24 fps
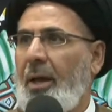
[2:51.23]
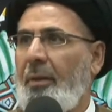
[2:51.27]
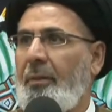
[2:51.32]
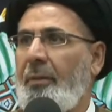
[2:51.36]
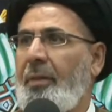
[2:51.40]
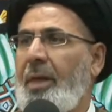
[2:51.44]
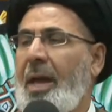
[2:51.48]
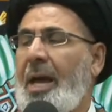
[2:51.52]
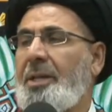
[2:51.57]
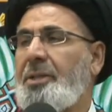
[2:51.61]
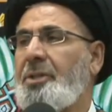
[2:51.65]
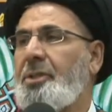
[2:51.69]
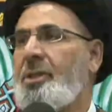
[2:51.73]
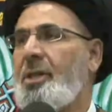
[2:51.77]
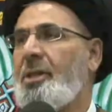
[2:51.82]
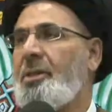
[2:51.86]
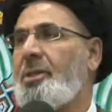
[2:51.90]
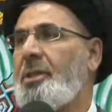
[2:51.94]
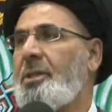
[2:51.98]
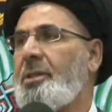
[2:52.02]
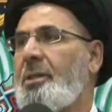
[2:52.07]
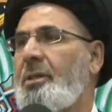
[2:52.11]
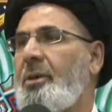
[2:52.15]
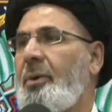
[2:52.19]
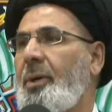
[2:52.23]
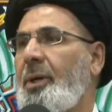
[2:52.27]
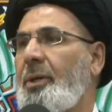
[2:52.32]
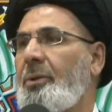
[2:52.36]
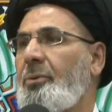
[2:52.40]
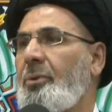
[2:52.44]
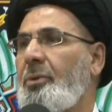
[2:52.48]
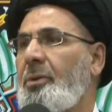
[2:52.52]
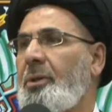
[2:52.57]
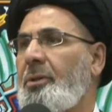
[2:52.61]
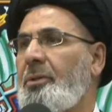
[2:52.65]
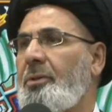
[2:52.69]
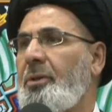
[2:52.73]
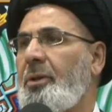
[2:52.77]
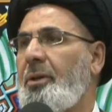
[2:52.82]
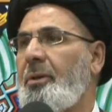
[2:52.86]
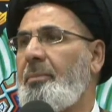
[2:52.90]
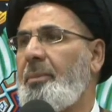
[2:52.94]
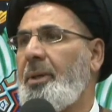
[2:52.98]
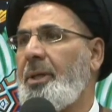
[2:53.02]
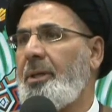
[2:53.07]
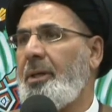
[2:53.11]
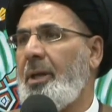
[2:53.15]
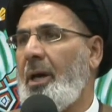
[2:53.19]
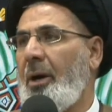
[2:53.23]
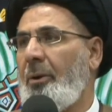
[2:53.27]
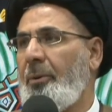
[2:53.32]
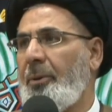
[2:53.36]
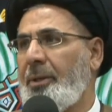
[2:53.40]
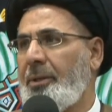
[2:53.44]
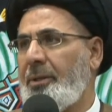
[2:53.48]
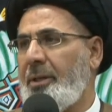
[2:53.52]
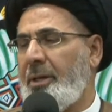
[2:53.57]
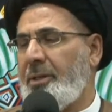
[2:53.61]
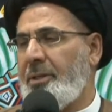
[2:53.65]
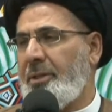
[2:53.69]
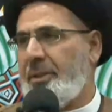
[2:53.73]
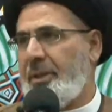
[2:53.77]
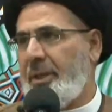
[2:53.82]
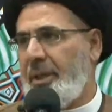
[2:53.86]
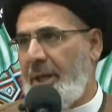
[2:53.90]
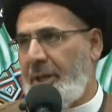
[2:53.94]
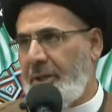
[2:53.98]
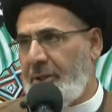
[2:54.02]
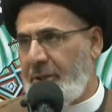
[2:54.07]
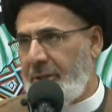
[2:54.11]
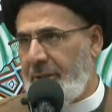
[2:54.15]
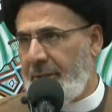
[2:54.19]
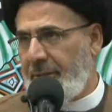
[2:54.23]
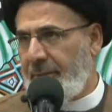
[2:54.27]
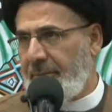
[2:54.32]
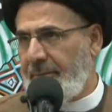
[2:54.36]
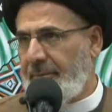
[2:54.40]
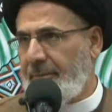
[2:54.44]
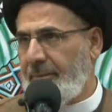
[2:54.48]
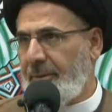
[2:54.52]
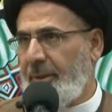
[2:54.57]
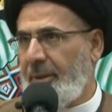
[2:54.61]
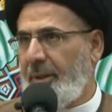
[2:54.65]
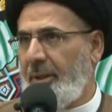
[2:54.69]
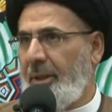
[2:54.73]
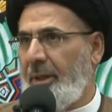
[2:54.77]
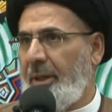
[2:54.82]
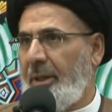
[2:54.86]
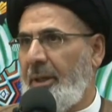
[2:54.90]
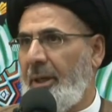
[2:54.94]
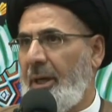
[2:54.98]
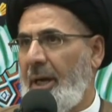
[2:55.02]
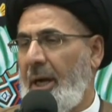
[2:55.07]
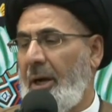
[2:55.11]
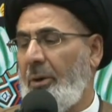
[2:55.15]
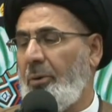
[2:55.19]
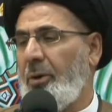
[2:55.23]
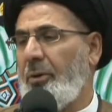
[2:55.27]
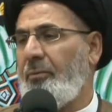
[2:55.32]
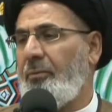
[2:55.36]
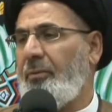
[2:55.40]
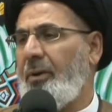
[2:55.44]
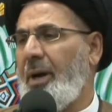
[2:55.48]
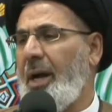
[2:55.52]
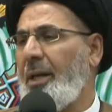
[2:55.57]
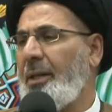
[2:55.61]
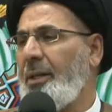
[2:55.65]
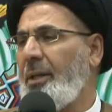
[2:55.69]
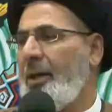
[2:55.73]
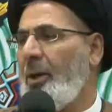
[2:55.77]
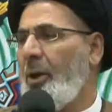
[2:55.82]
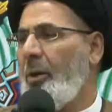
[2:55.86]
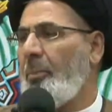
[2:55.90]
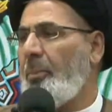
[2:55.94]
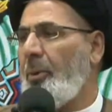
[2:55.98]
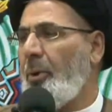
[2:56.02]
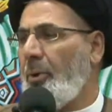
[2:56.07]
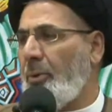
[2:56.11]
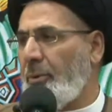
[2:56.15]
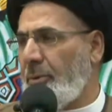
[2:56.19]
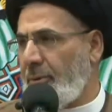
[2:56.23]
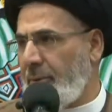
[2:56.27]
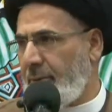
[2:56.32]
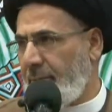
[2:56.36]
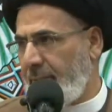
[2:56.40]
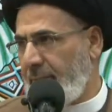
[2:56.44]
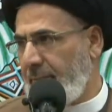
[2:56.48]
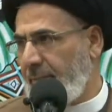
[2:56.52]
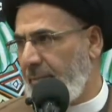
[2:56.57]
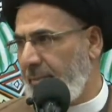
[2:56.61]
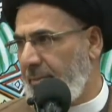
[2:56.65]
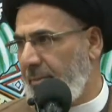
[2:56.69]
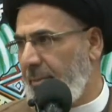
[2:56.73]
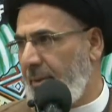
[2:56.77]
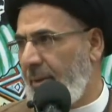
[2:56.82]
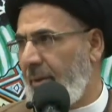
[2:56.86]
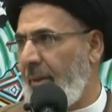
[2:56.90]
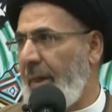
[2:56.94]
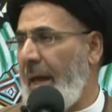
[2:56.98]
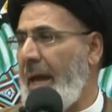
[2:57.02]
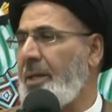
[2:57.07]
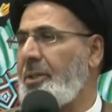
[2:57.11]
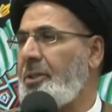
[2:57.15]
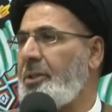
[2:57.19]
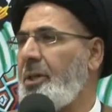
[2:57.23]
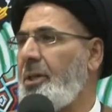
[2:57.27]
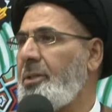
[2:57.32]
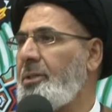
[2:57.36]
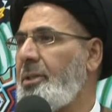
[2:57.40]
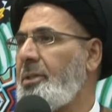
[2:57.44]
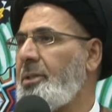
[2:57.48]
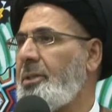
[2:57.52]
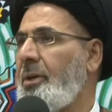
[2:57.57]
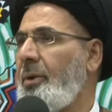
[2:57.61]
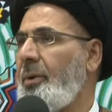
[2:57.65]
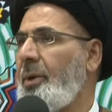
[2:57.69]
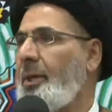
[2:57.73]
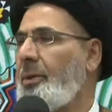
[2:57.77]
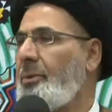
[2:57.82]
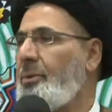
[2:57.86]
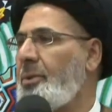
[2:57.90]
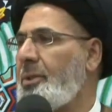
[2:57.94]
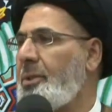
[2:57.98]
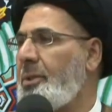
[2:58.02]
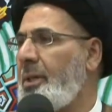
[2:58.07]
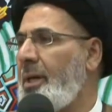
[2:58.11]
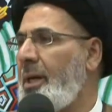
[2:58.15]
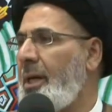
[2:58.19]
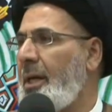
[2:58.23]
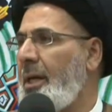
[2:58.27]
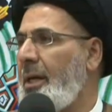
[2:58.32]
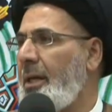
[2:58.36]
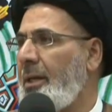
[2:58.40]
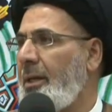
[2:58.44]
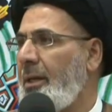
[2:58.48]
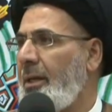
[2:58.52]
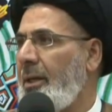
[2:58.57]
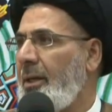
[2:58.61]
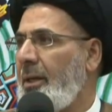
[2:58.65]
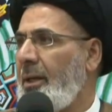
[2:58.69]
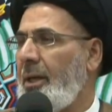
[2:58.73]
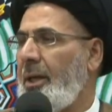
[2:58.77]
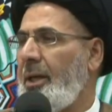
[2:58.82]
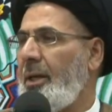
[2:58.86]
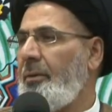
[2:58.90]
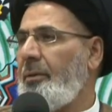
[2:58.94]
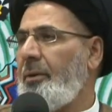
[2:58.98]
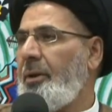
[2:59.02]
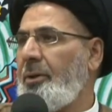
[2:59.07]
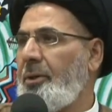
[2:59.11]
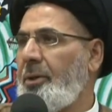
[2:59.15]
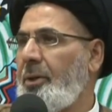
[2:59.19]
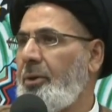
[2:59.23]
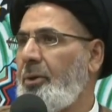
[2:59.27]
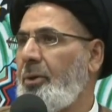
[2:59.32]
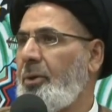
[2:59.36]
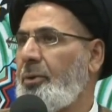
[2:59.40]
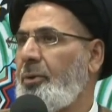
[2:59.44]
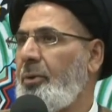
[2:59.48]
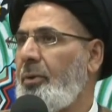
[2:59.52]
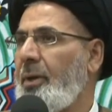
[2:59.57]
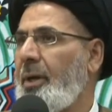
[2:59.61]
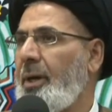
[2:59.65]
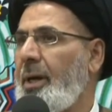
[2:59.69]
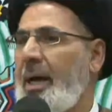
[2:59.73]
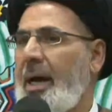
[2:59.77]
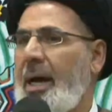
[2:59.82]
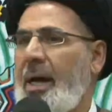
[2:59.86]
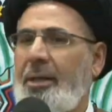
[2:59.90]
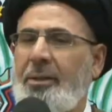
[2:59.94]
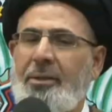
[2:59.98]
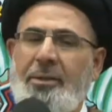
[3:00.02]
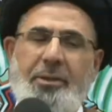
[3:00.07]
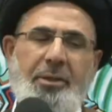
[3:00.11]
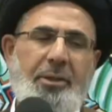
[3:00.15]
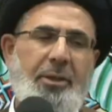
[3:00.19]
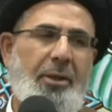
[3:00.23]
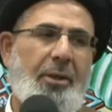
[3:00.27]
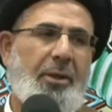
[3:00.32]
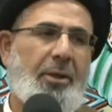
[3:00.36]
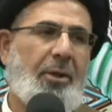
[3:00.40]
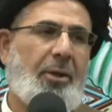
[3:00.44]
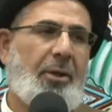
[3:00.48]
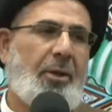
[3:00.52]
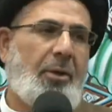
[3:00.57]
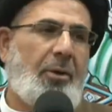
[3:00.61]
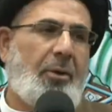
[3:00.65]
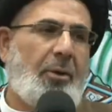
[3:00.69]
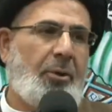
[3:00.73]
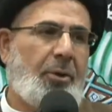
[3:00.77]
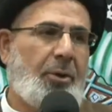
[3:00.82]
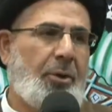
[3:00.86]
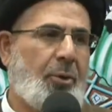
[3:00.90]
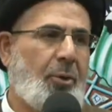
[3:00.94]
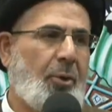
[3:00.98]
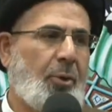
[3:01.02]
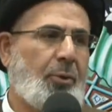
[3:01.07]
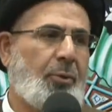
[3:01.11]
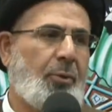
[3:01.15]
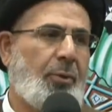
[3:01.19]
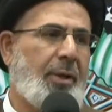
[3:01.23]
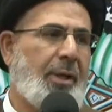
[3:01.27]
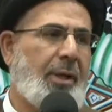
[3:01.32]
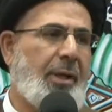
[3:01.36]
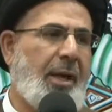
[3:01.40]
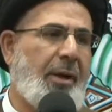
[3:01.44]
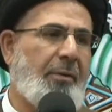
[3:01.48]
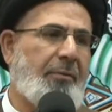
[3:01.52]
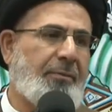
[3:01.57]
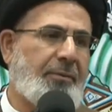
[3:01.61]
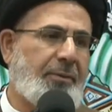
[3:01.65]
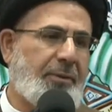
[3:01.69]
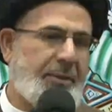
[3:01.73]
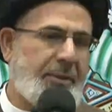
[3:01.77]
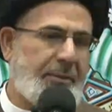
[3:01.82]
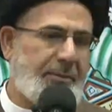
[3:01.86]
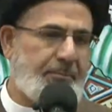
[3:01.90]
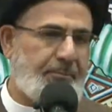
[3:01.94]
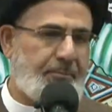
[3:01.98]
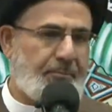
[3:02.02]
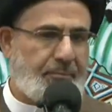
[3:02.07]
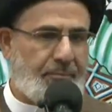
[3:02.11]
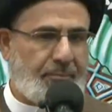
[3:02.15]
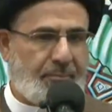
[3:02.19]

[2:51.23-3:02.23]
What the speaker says: And that judge is going to determine our destination, our final abode. That judge is going to say, either you go to the right or you go to the left.